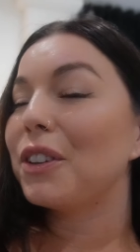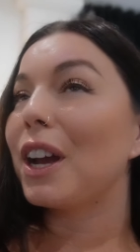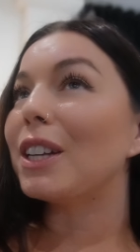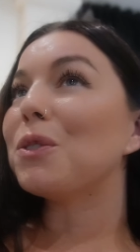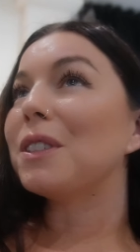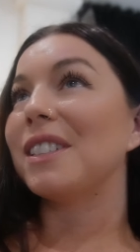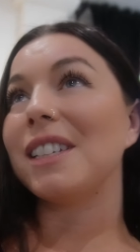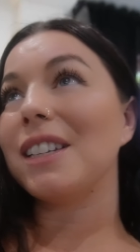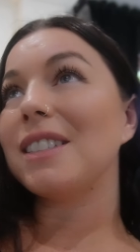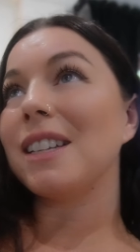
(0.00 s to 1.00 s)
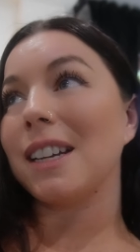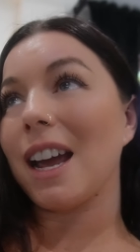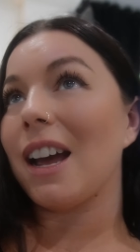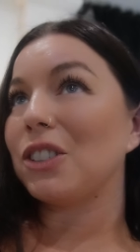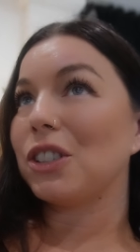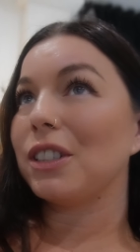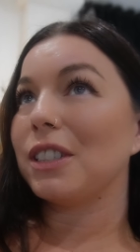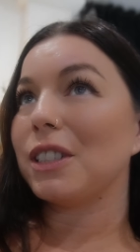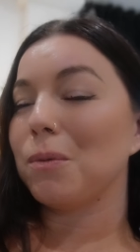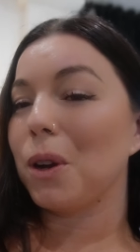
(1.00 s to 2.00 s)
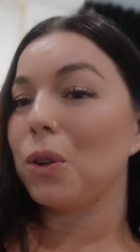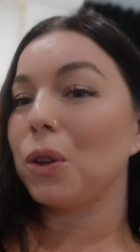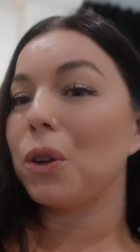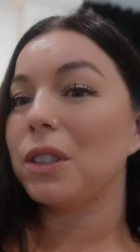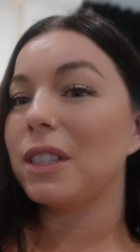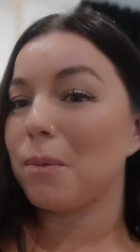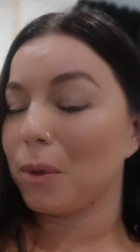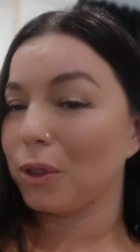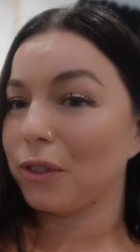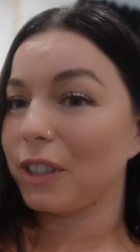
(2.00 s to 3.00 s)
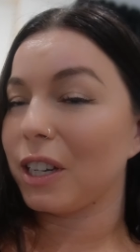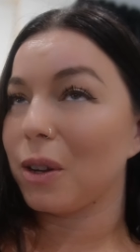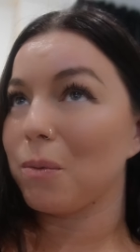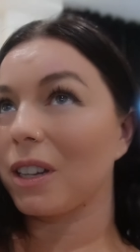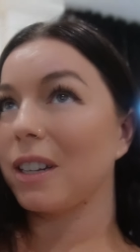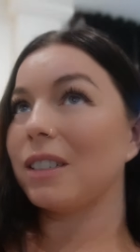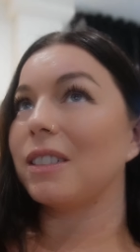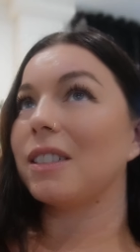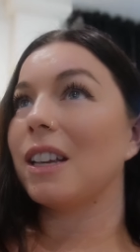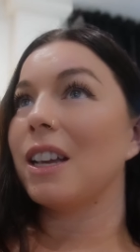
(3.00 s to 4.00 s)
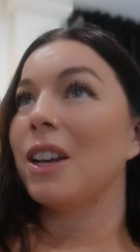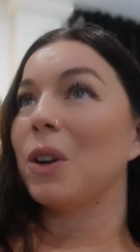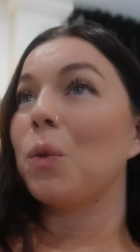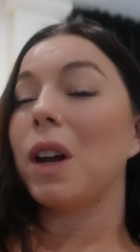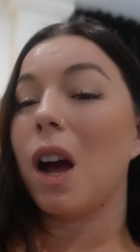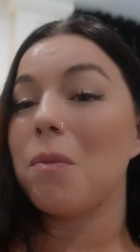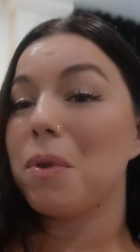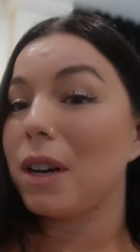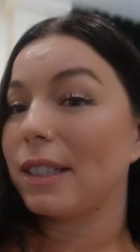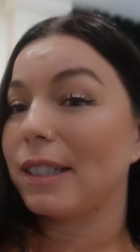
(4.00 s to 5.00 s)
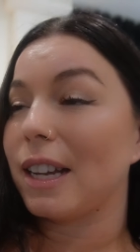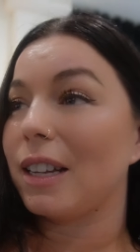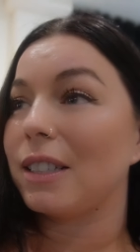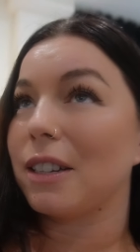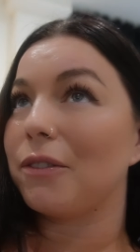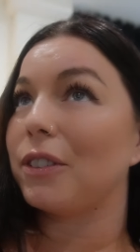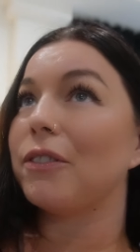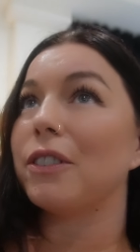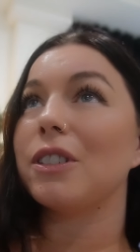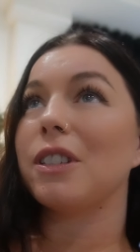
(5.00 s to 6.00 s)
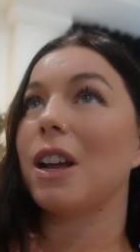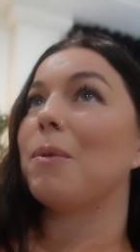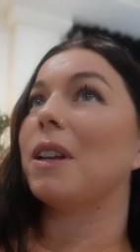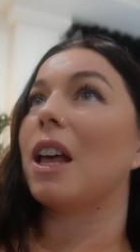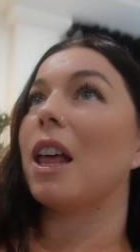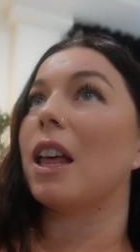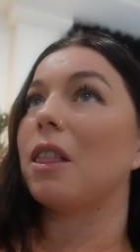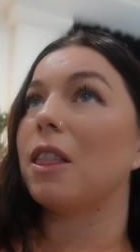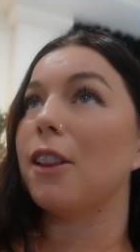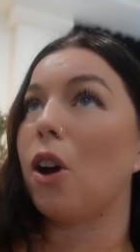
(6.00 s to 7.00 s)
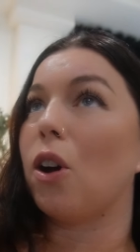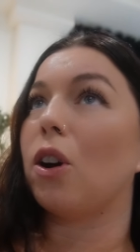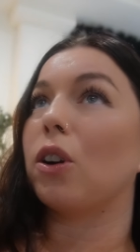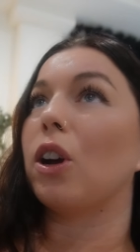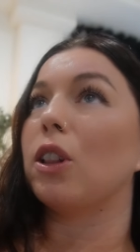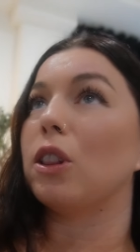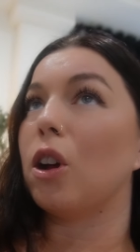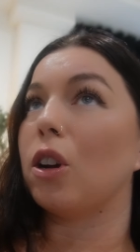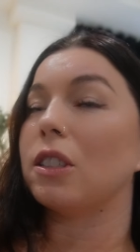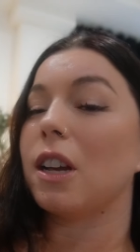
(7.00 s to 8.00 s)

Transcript: If you guys want to see us like actually smoke, go to Damo's video because we hotboxed the Tesla for the first time in a long, long